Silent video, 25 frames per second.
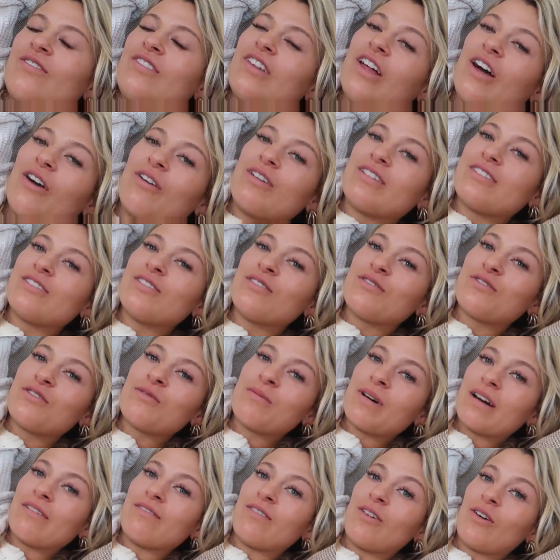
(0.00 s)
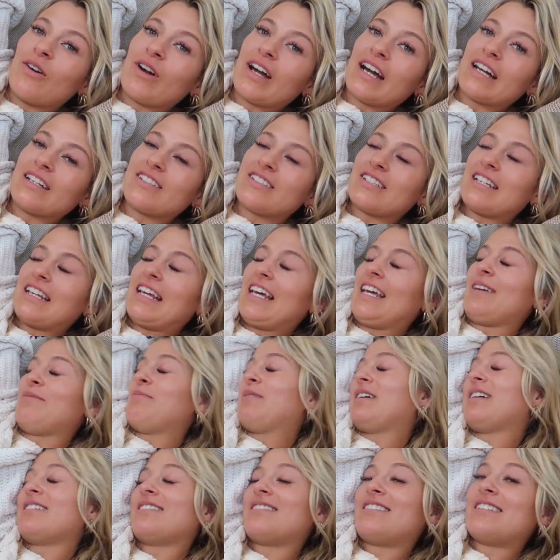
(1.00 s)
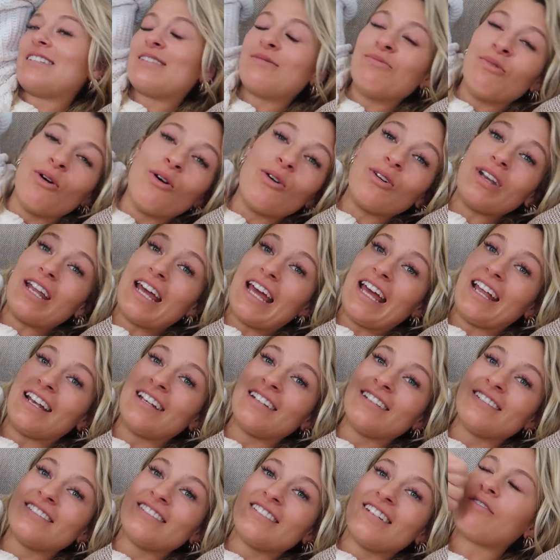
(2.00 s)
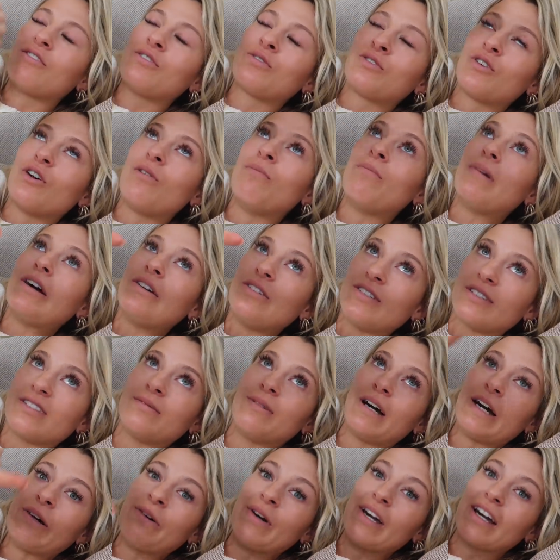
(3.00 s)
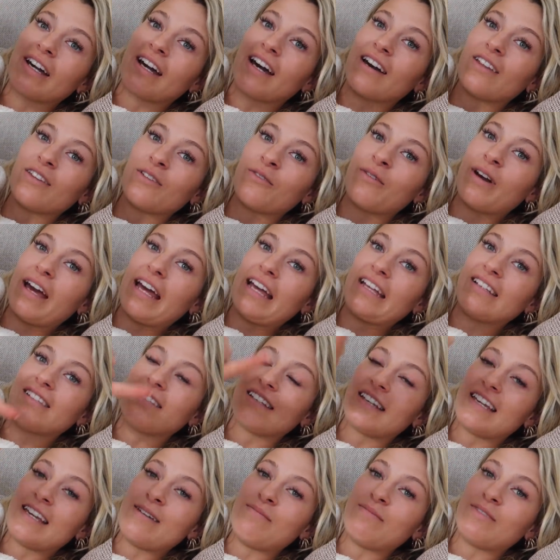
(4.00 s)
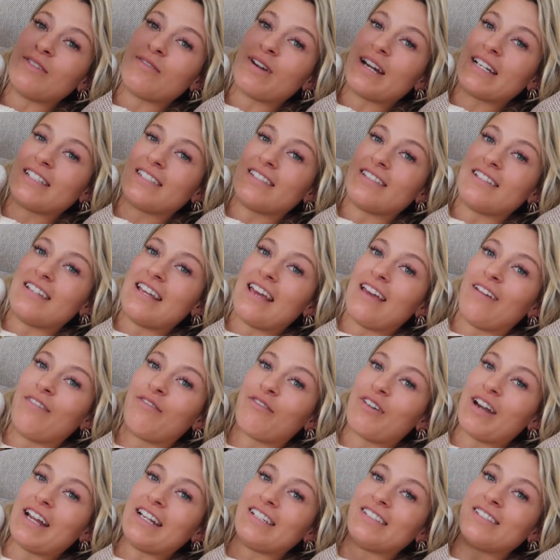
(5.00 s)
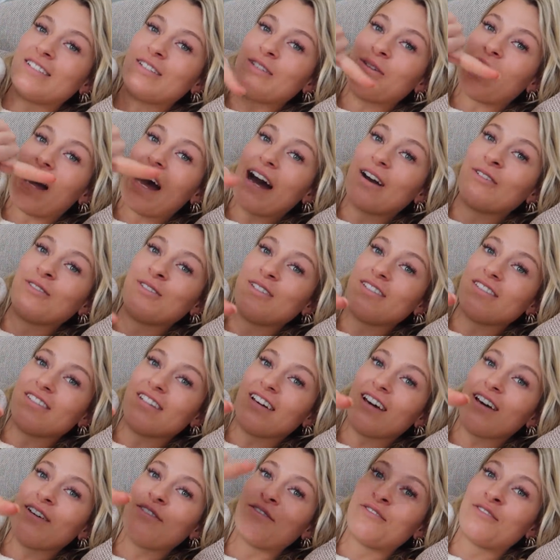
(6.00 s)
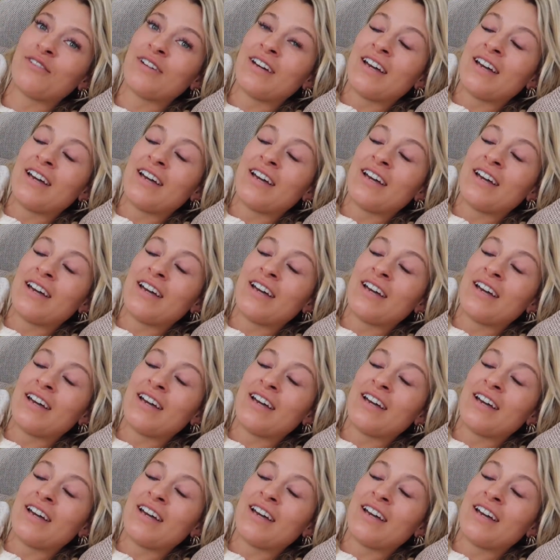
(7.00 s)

No, it's not for my vlog actually, because this morning I've got most of my work out the way to keep the rest of the day free to do house stuff.